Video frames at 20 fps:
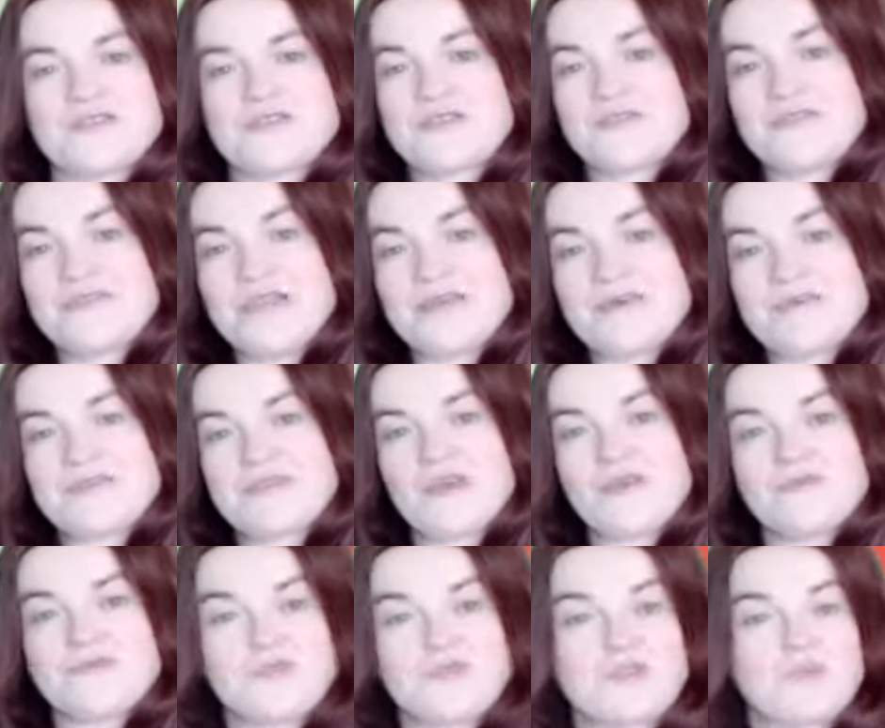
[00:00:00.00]
Sometimes
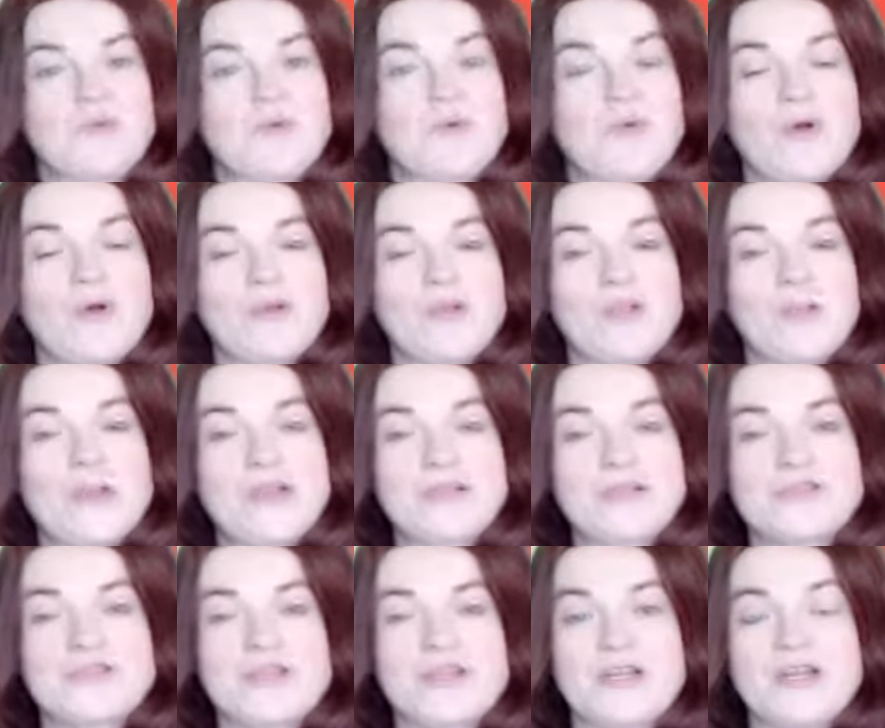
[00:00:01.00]
that'll just be one
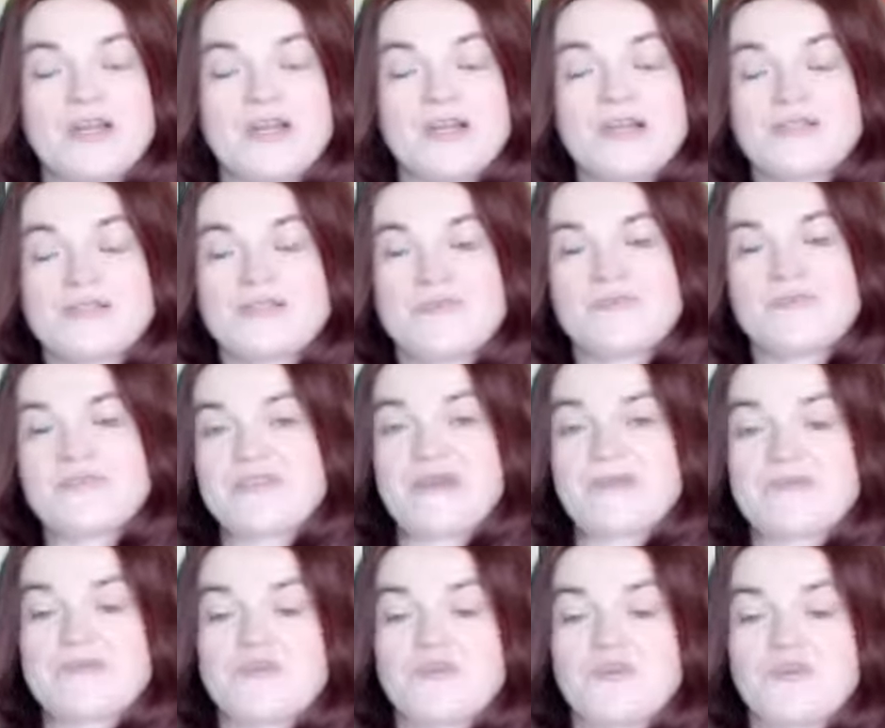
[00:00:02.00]
question,
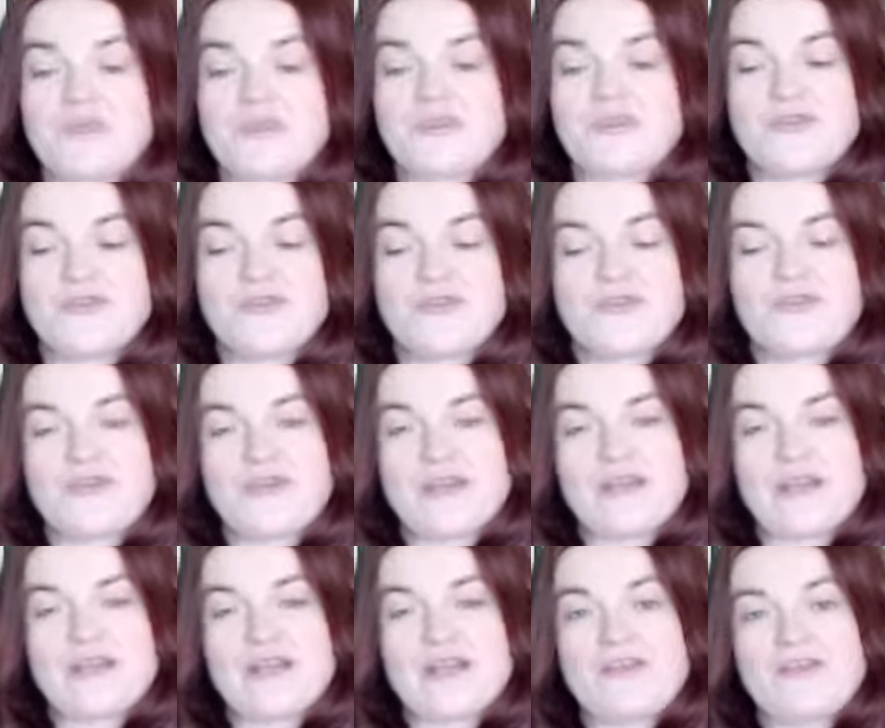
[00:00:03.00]
sometimes it'll be 2 or
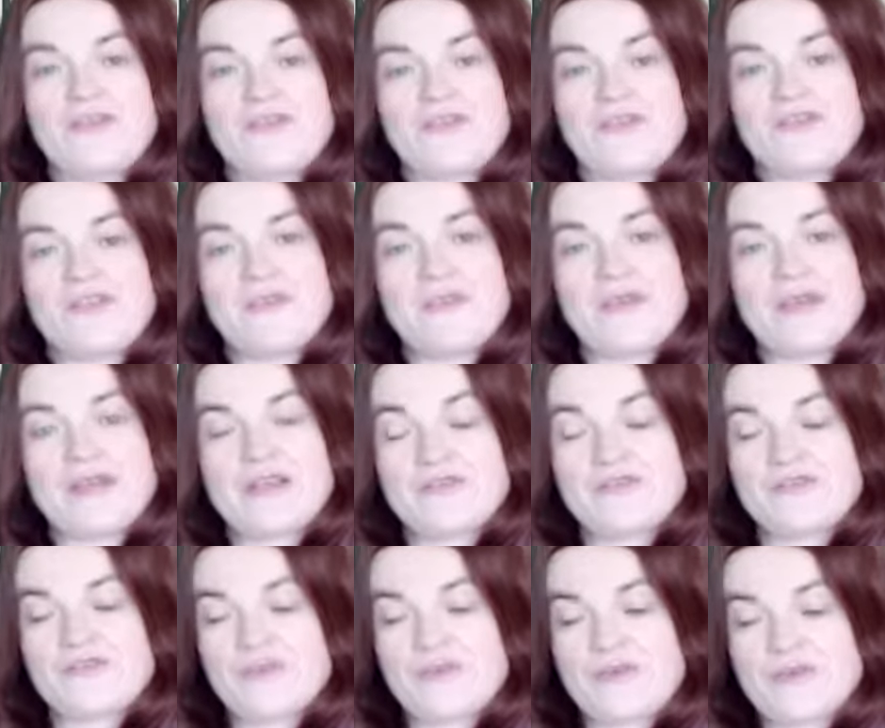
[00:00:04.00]
3, and then you have to make
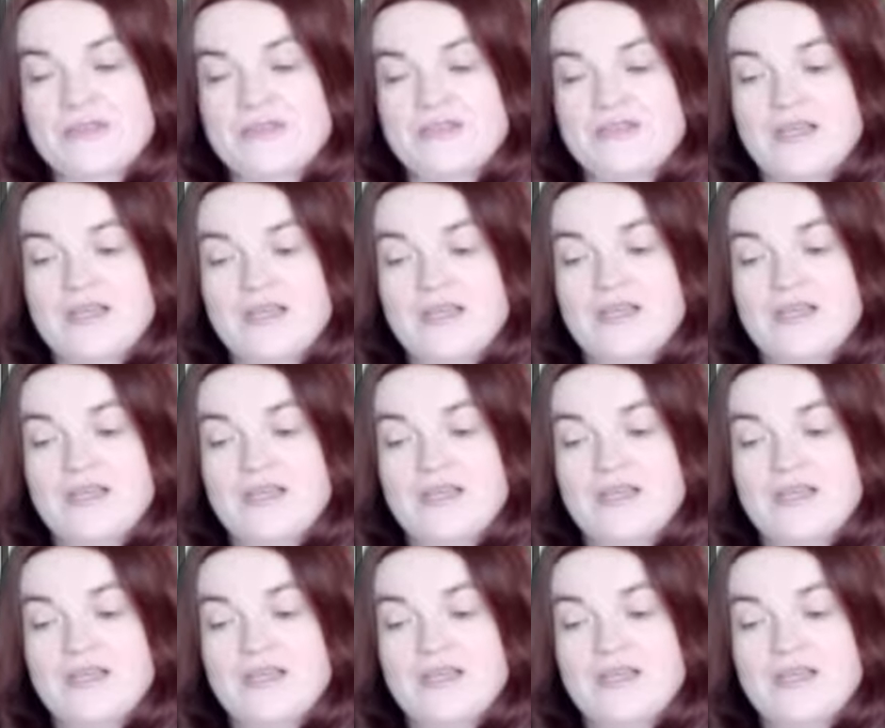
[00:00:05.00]
the choice.